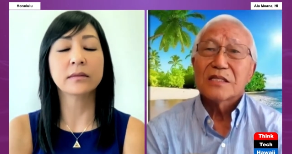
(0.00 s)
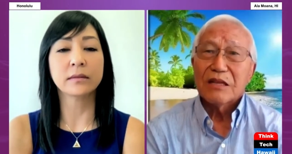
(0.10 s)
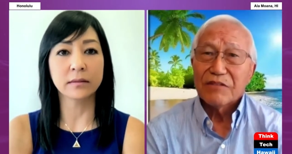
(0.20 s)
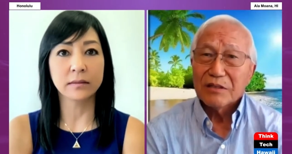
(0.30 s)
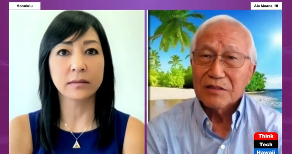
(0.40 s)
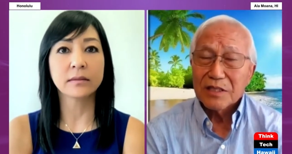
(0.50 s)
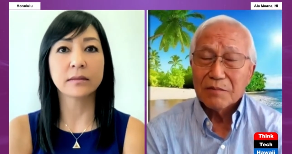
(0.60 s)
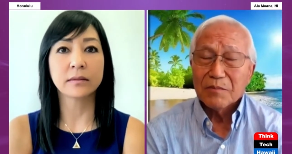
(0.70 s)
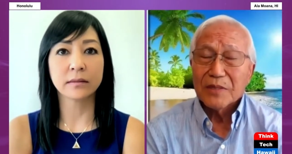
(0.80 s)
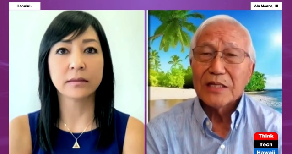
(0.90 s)
Speaker 1: mm-hmm. saving
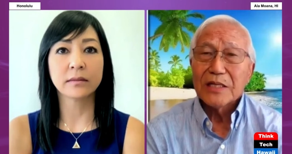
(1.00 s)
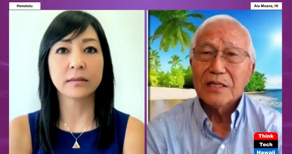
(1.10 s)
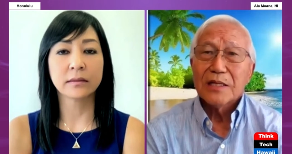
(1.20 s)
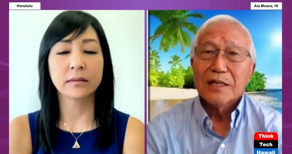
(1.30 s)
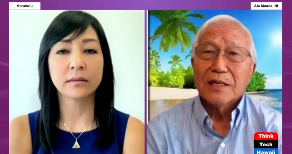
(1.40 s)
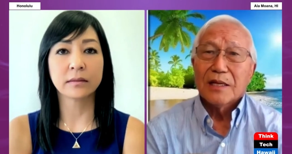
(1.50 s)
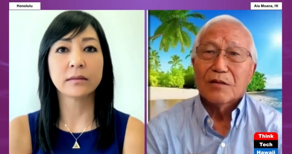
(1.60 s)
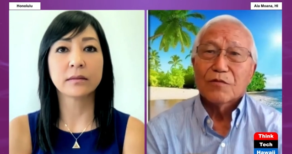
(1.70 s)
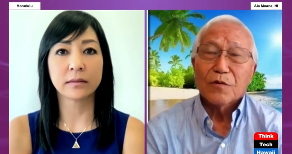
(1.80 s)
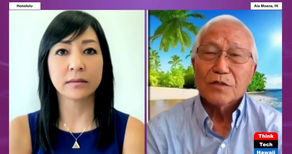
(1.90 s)
money,
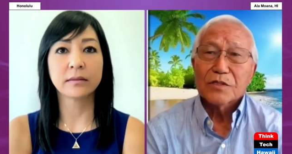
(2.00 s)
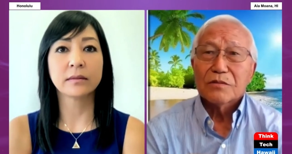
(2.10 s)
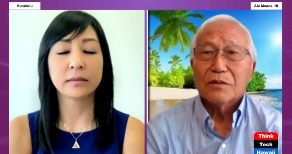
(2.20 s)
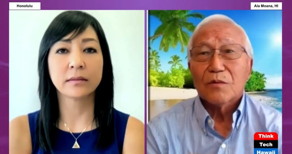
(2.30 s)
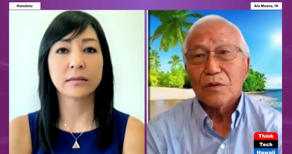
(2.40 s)
and of course,